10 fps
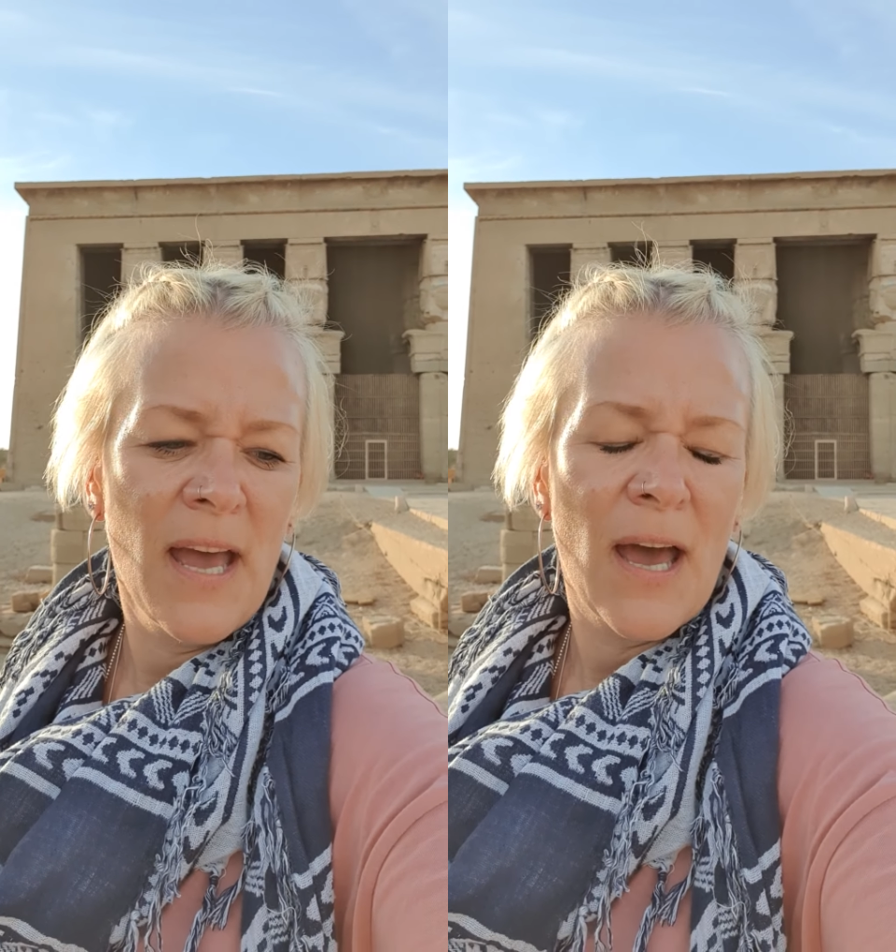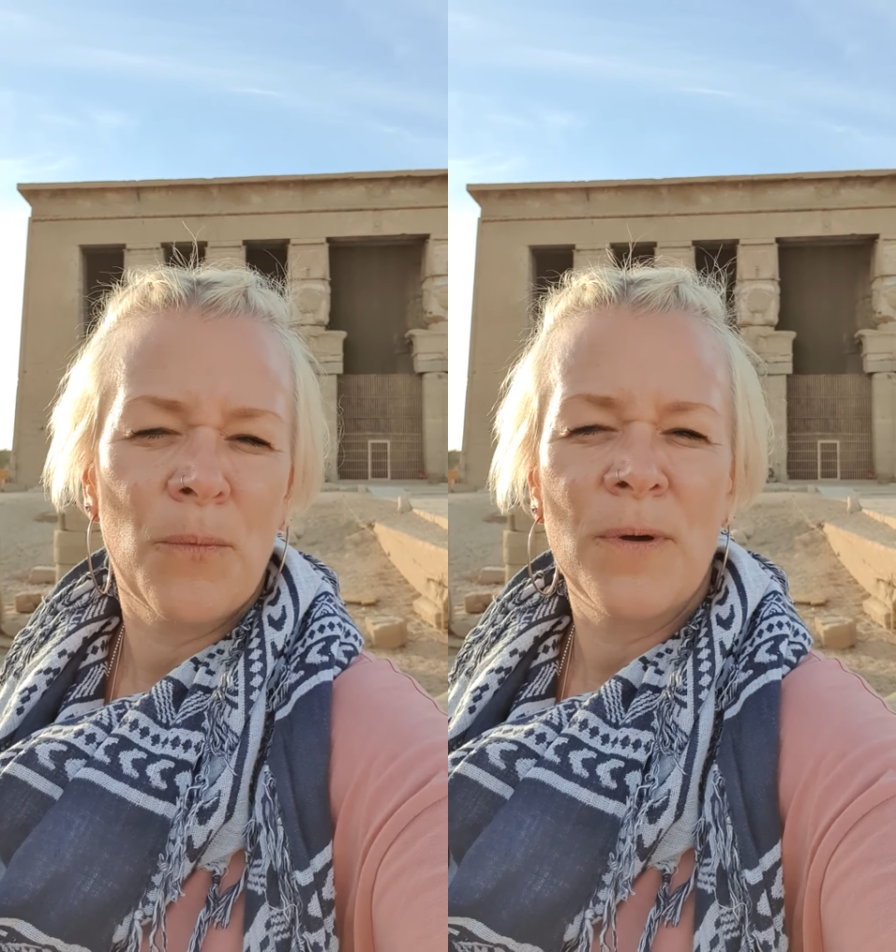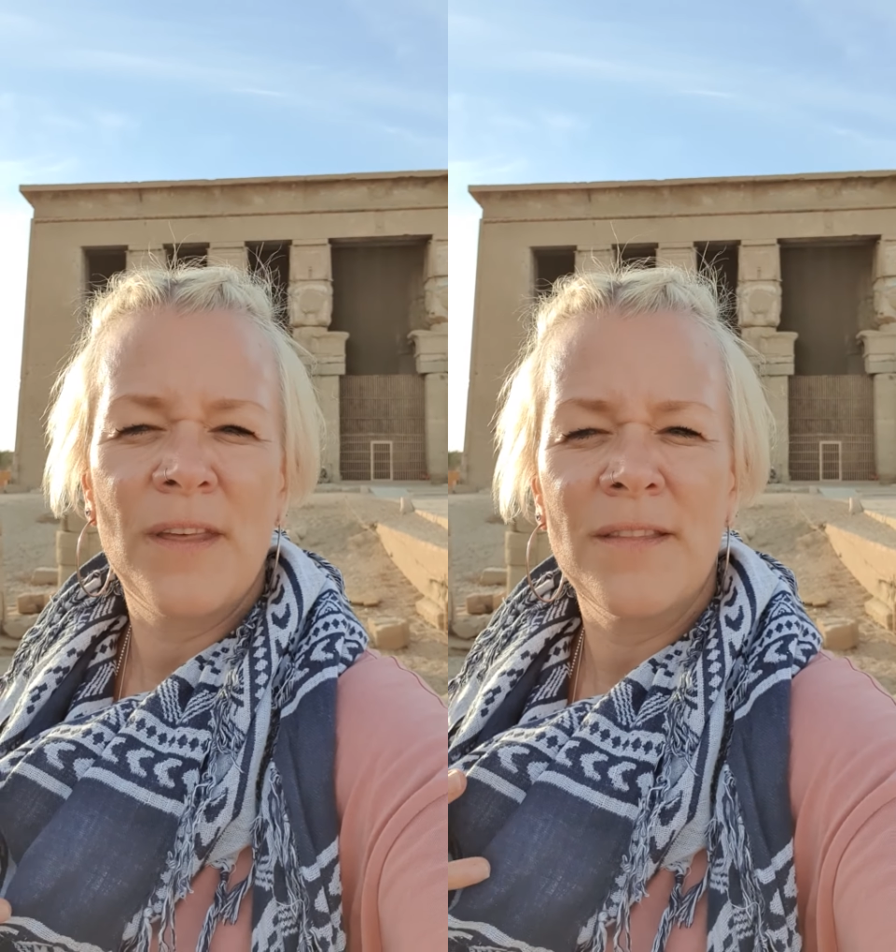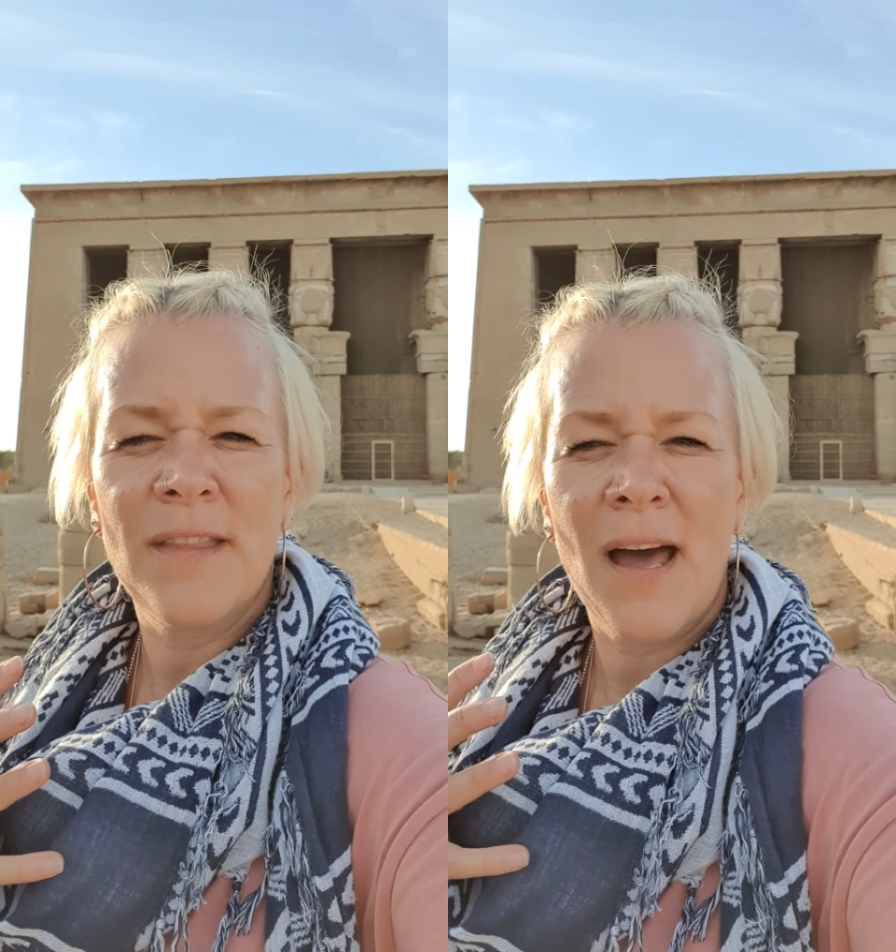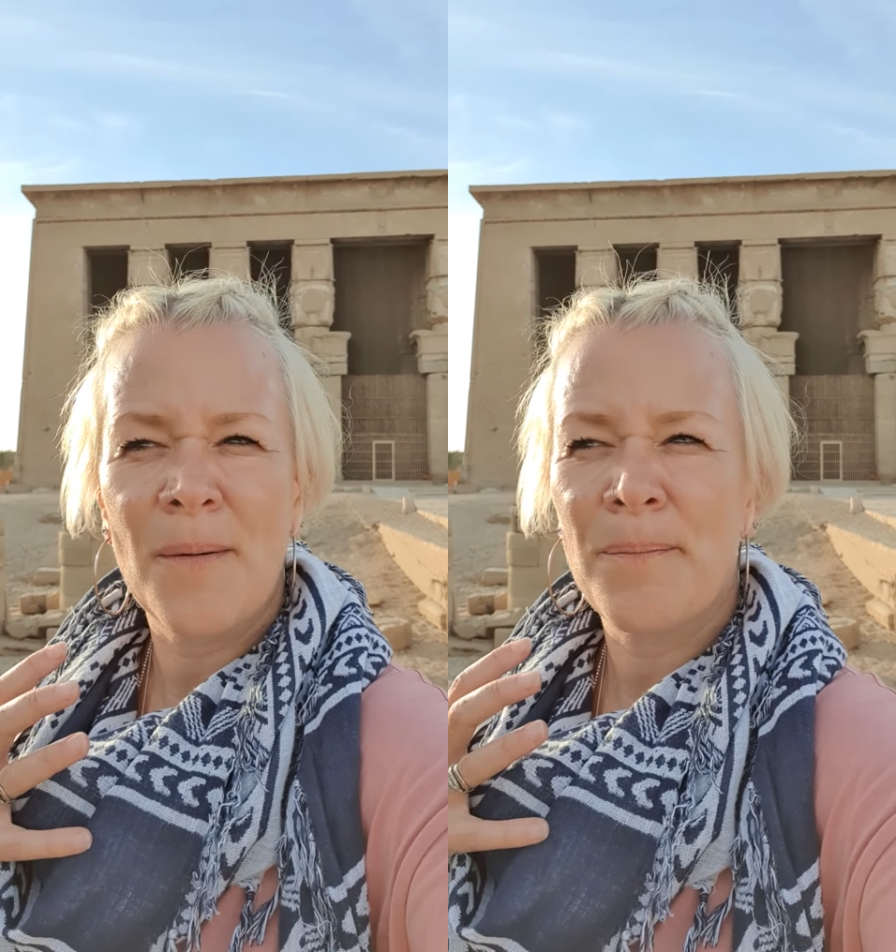And within
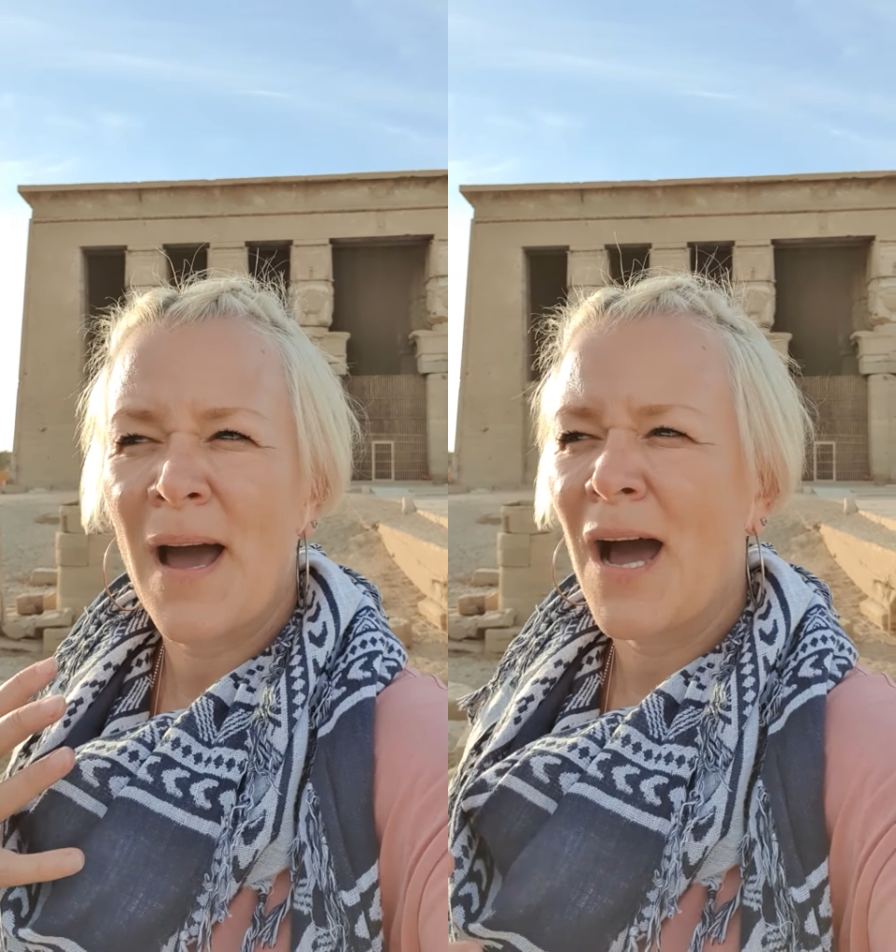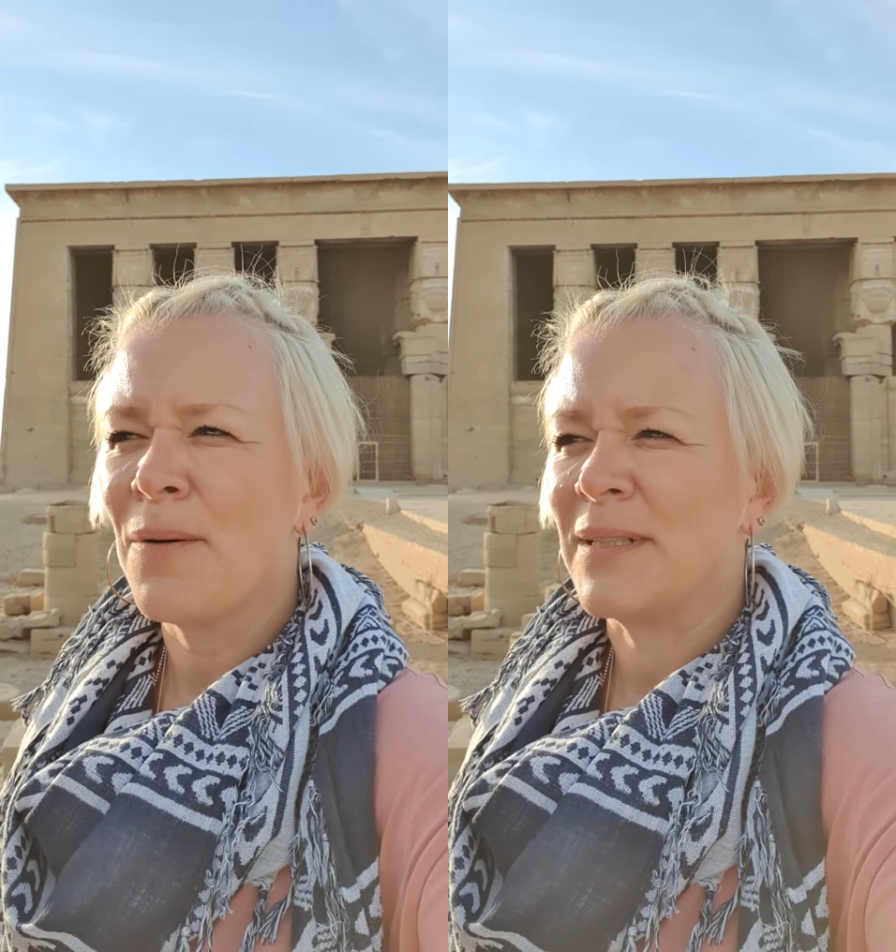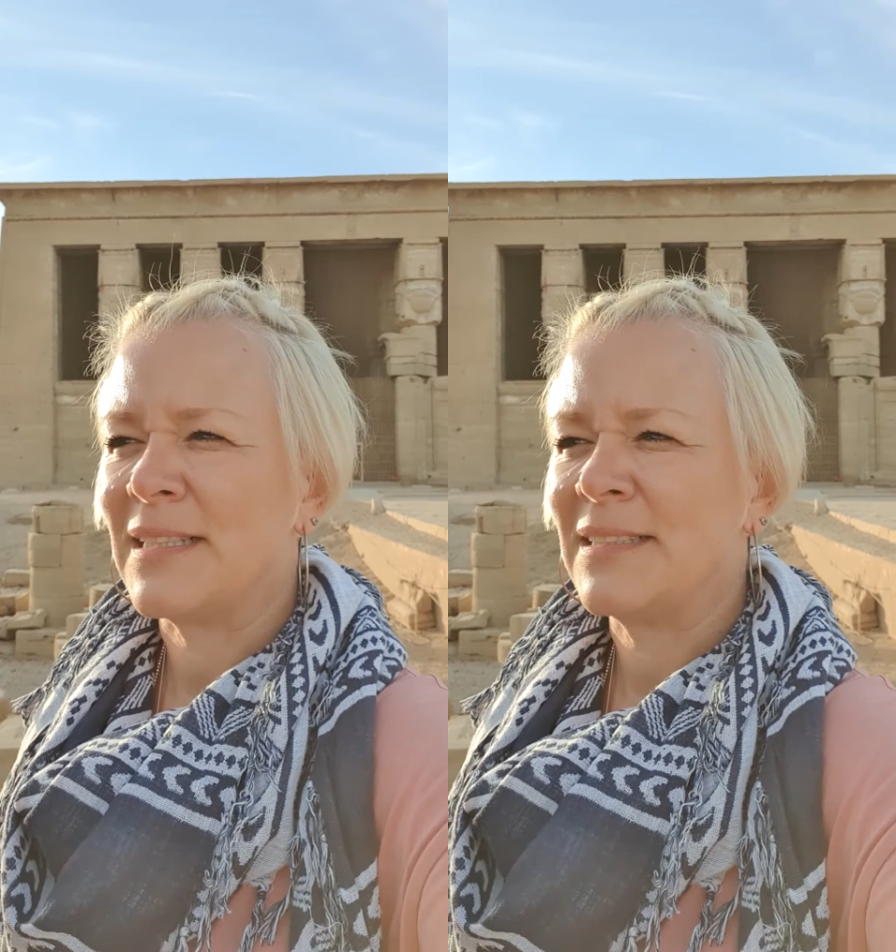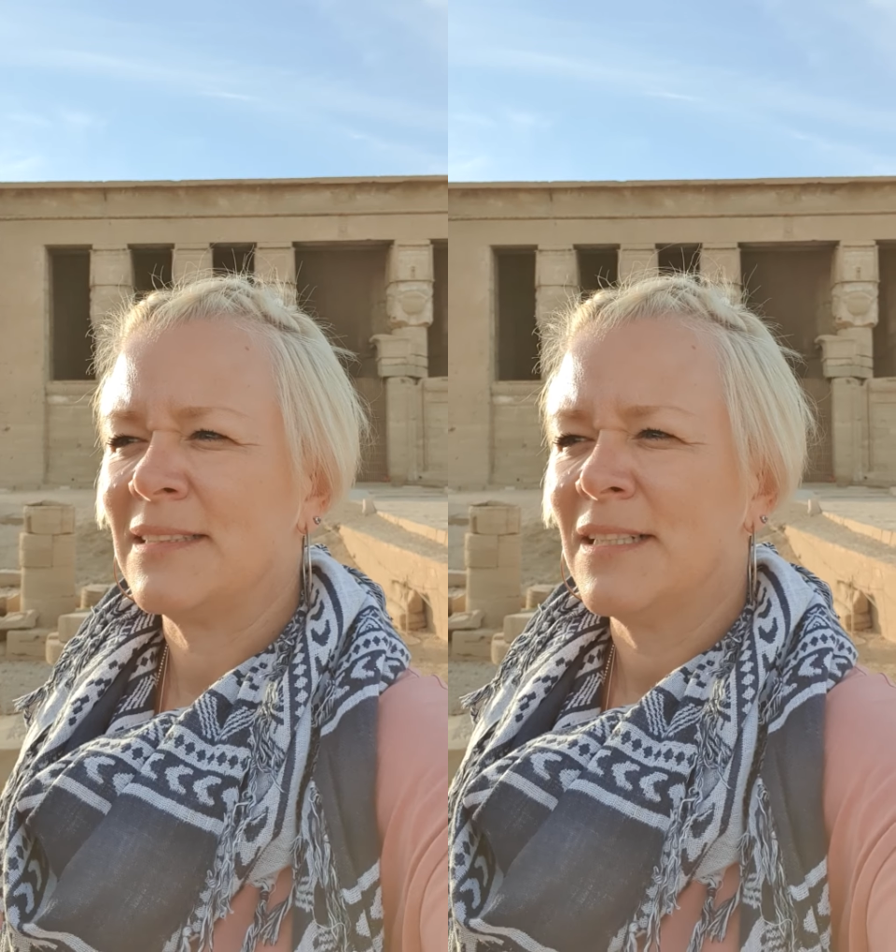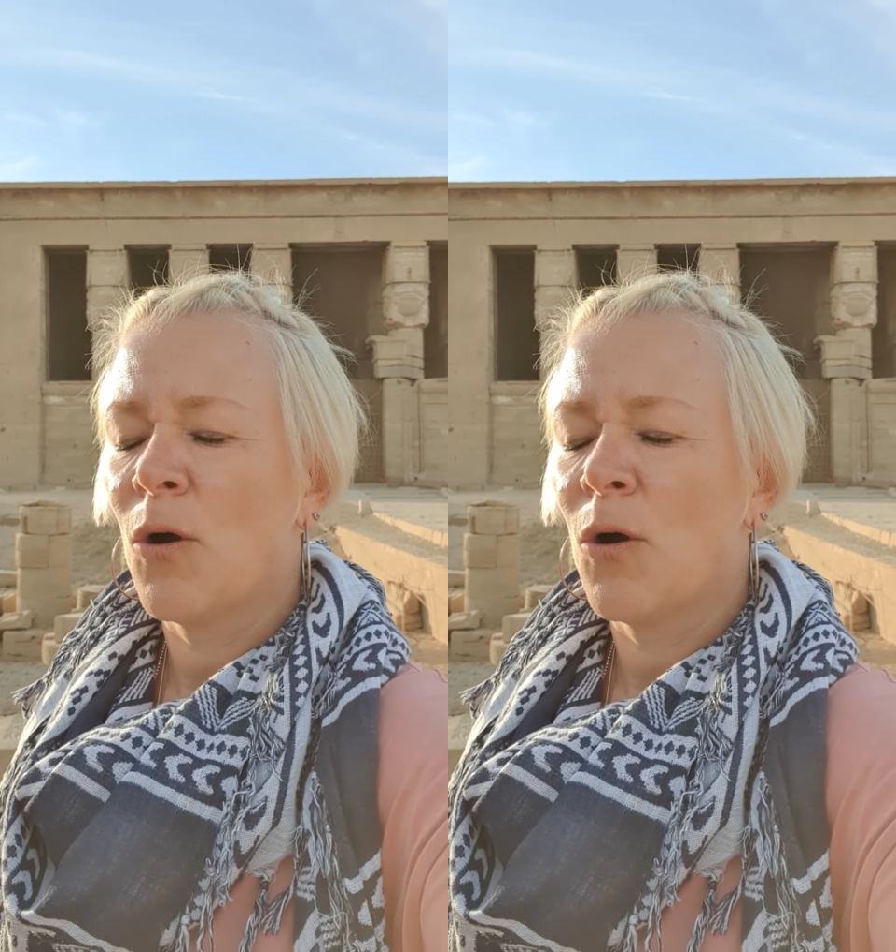that power,